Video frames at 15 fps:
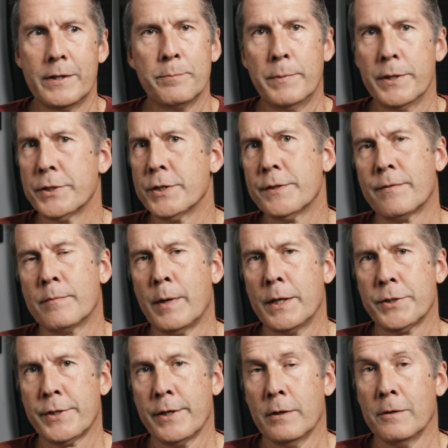into business for
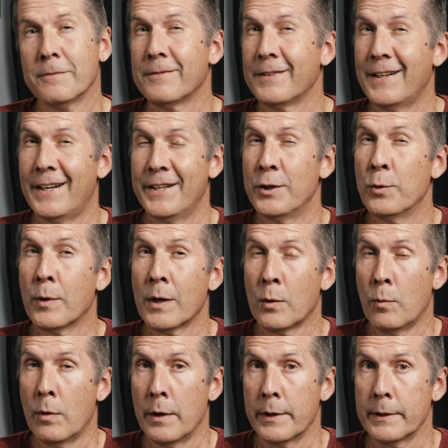myself, I knew what I
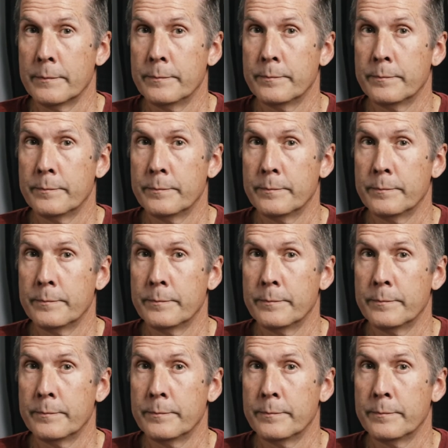wanted.